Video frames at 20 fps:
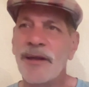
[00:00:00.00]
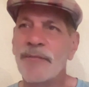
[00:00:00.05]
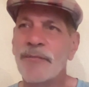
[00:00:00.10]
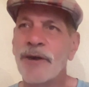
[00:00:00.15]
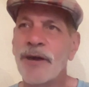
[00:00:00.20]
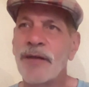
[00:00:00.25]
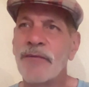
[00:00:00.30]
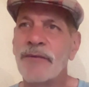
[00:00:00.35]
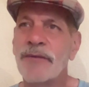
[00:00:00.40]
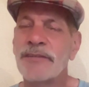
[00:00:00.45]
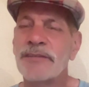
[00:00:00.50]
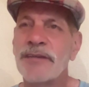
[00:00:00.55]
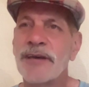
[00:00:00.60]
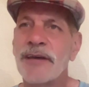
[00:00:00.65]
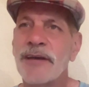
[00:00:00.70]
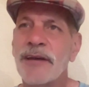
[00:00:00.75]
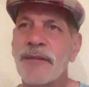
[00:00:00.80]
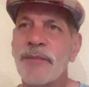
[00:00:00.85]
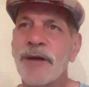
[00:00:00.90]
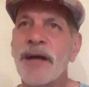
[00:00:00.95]
I'm kind of
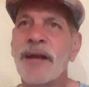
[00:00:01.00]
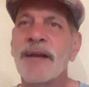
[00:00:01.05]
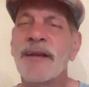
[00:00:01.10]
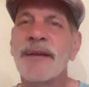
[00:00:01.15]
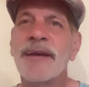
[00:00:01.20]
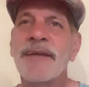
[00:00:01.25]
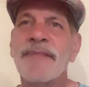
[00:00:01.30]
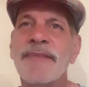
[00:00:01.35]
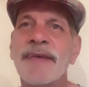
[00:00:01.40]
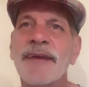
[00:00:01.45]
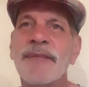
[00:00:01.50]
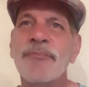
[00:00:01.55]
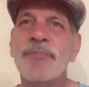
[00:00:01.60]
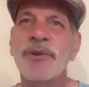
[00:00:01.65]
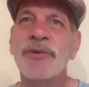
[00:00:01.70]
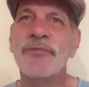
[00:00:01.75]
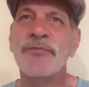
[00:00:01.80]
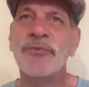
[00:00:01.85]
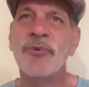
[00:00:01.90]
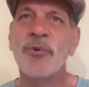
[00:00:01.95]
excited about it. And then
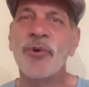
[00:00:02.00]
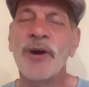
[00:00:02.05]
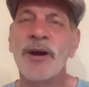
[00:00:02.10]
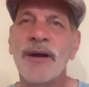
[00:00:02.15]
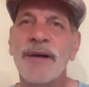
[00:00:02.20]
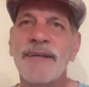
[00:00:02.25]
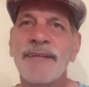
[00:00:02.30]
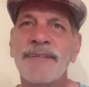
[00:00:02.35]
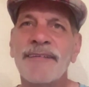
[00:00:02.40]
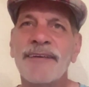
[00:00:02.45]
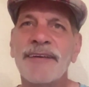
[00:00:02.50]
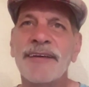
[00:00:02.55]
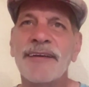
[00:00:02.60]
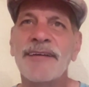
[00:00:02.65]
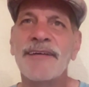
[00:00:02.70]
before